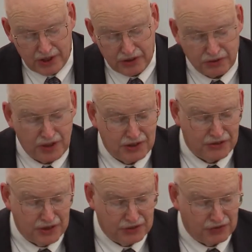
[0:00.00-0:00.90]

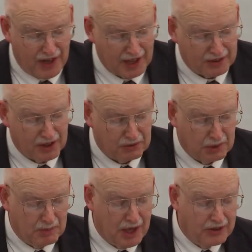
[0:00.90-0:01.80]
illustrates this fact and
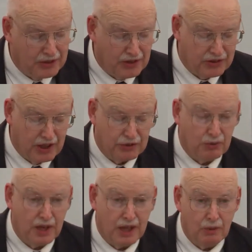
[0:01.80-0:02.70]
reminds us
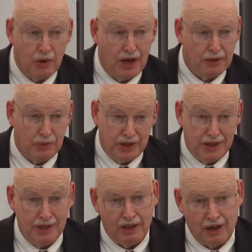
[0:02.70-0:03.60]
as well why
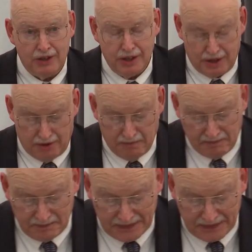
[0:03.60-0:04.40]
we are here.